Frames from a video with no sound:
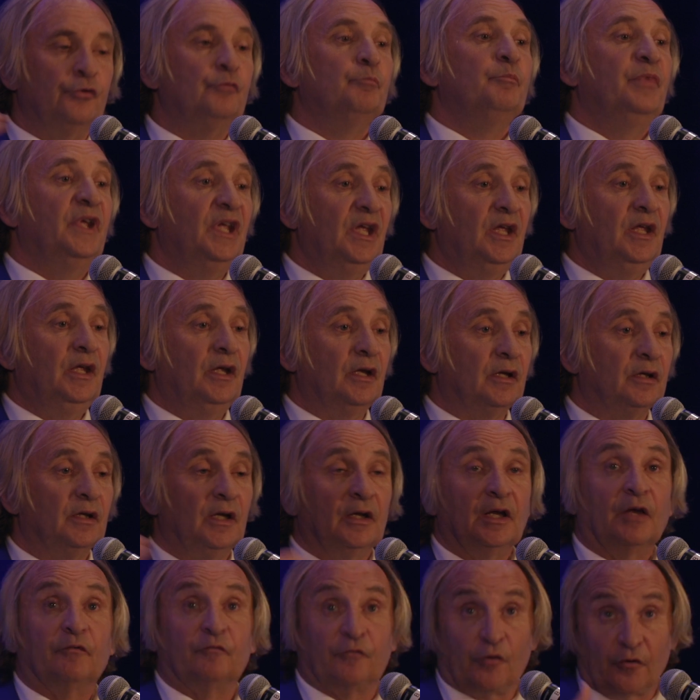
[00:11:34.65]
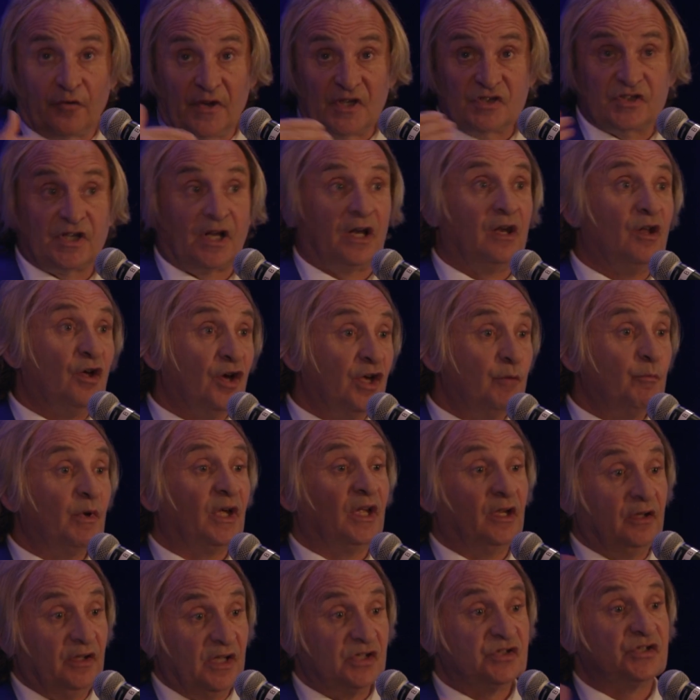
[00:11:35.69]
could be for this
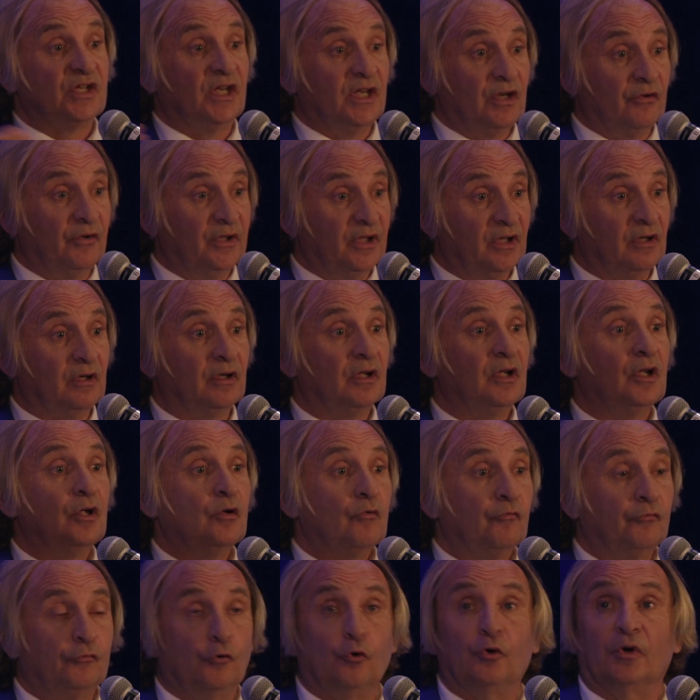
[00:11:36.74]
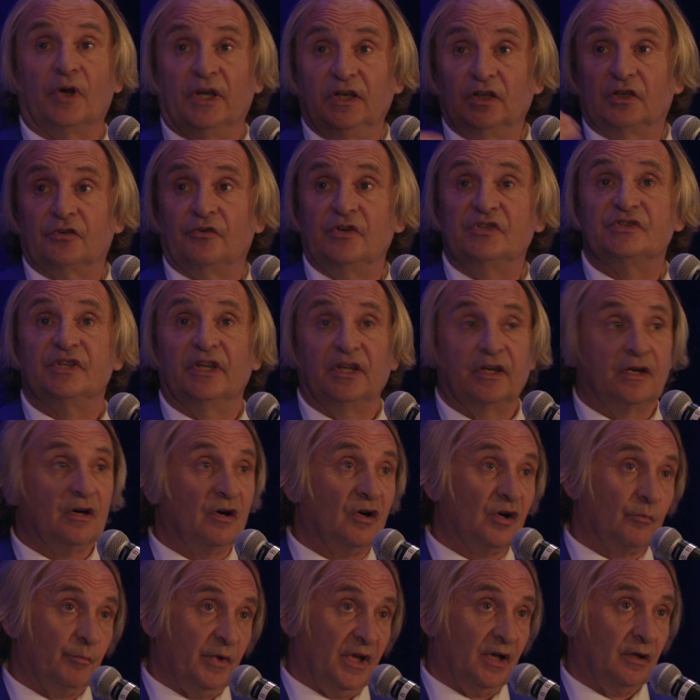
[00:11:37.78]
climate in this area for increasing
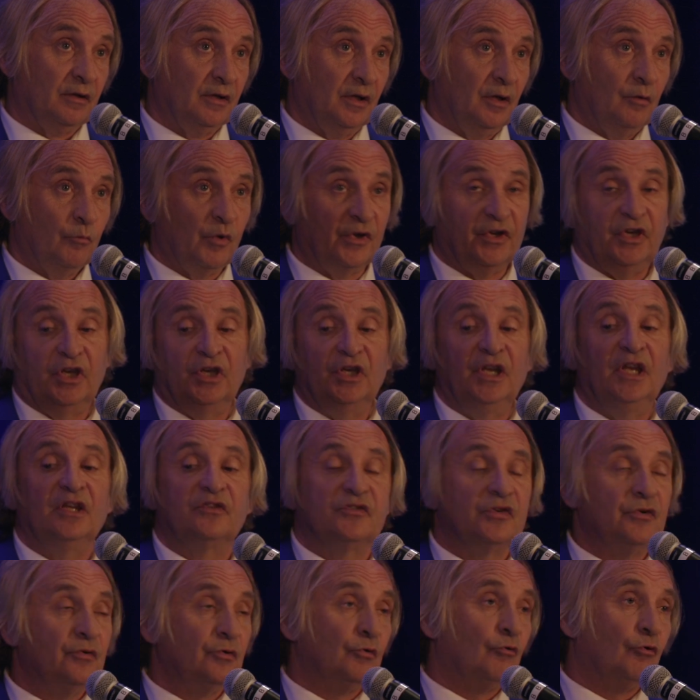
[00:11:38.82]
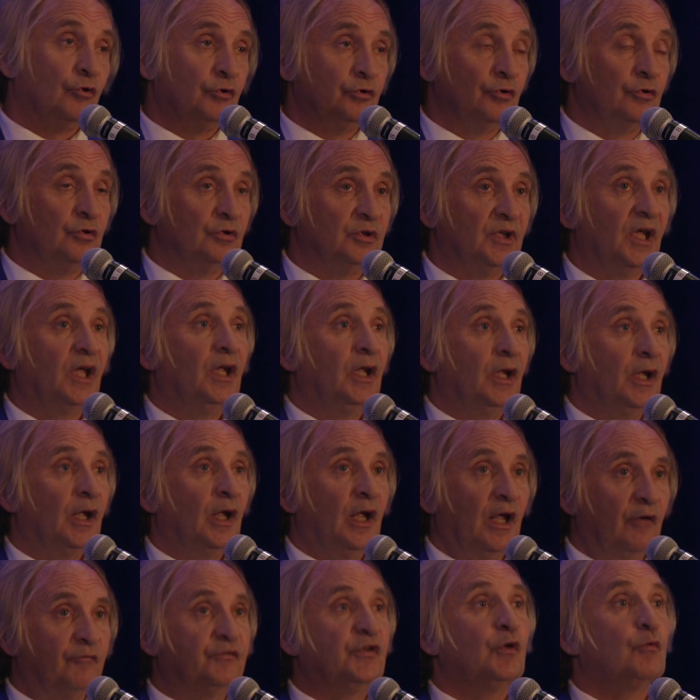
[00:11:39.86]
carbon. Whether you need to or not,
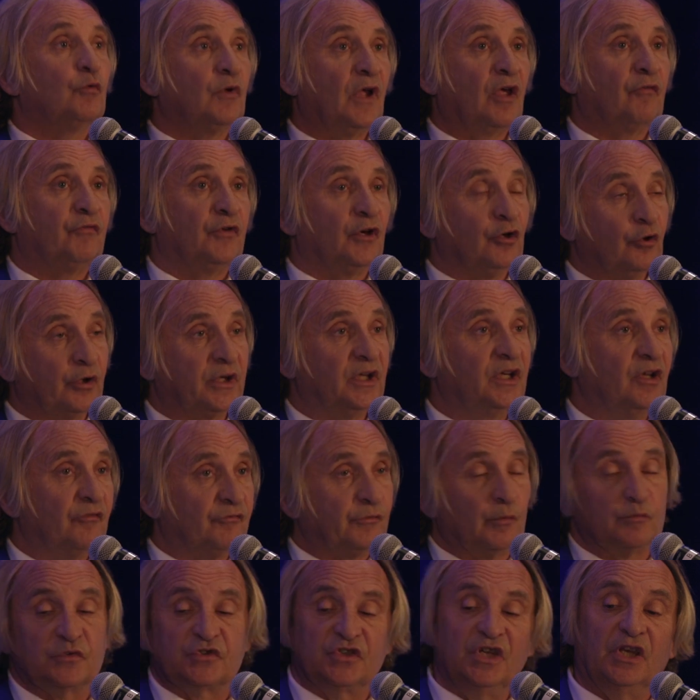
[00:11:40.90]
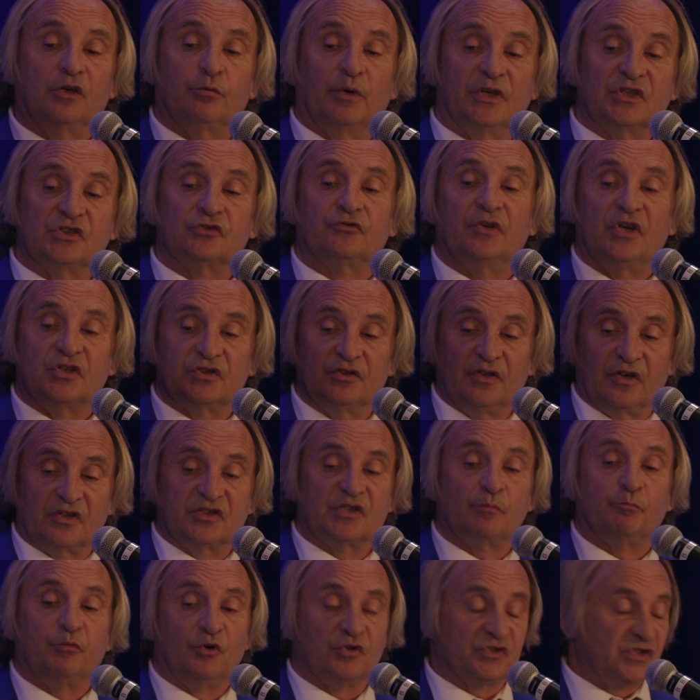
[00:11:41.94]
if, you, if you're looking at it from sequestration,
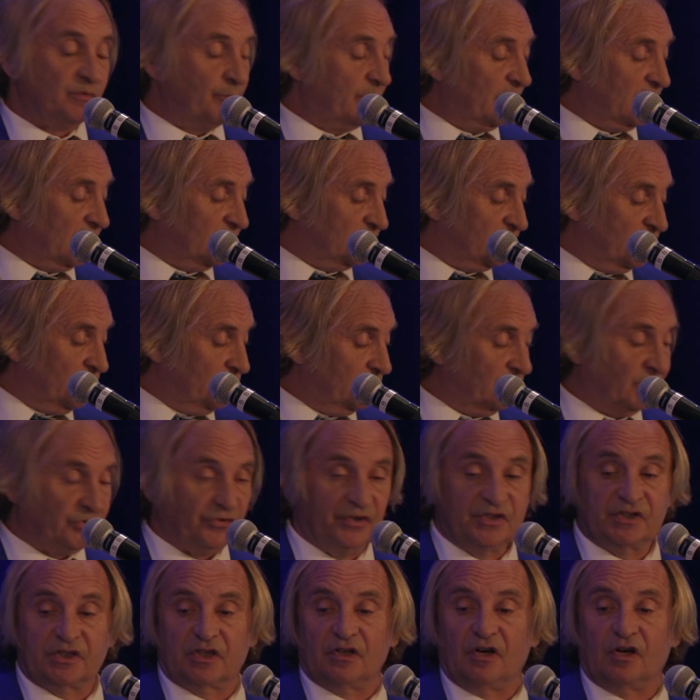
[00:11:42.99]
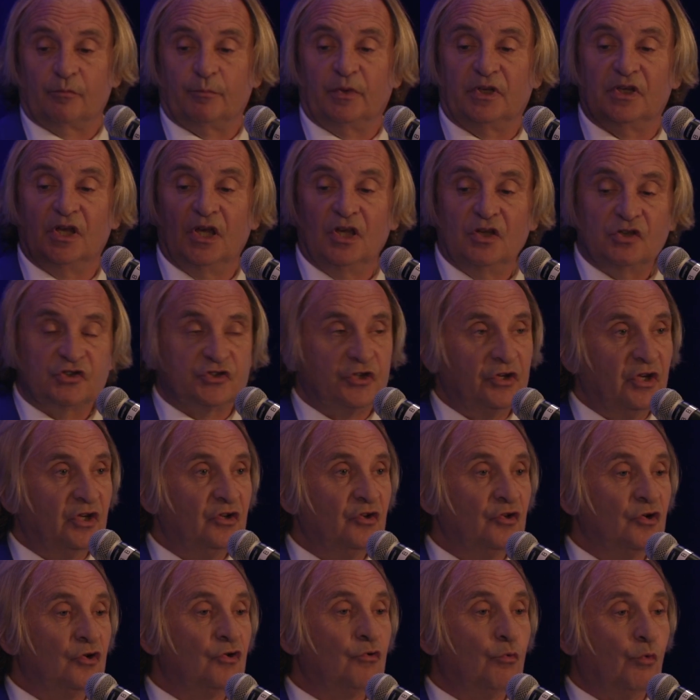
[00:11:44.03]
there's a possibility to increase carbon. So you
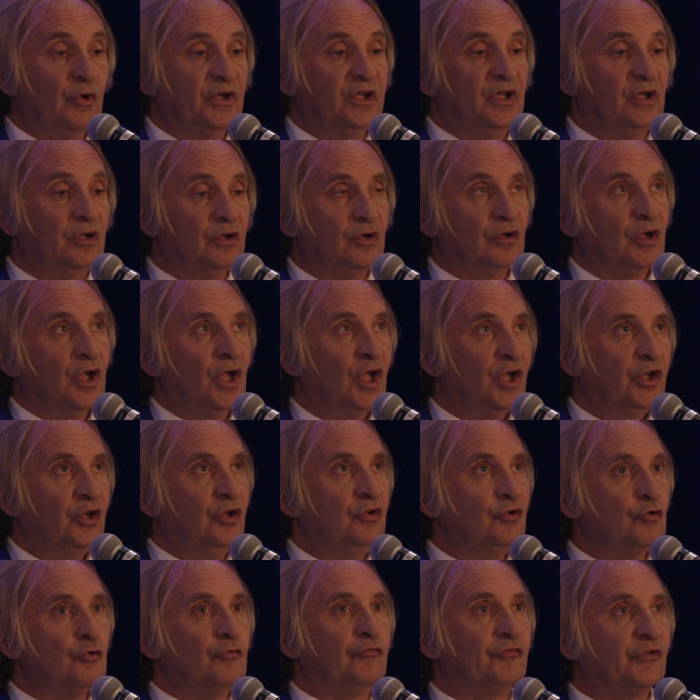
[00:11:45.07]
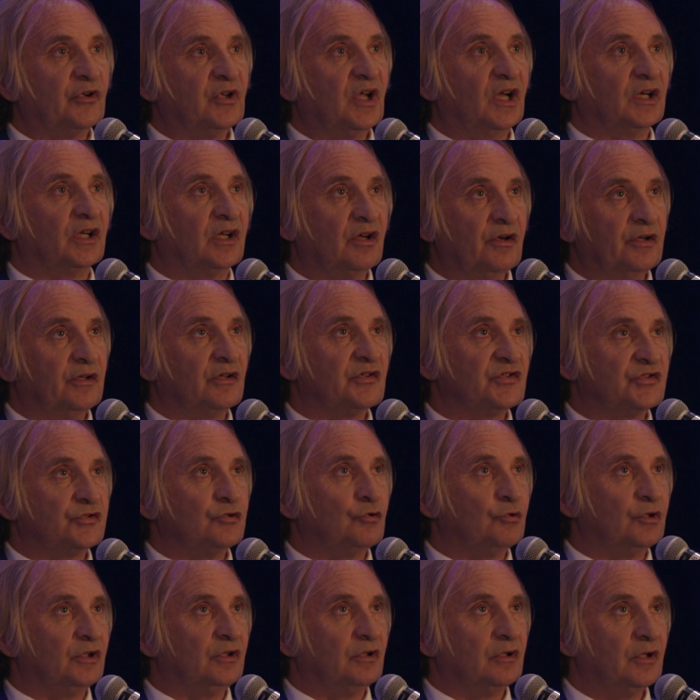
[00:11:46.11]
know, what you, you know for that kind of
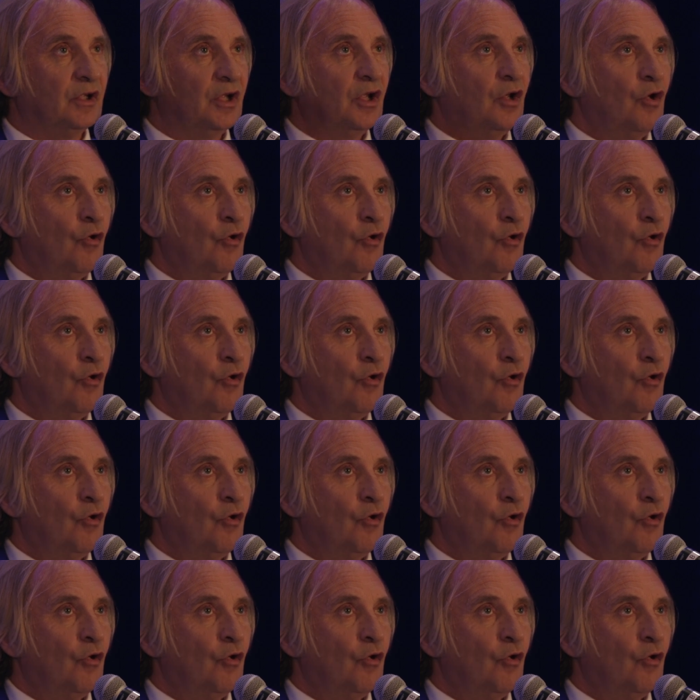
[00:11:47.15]
soil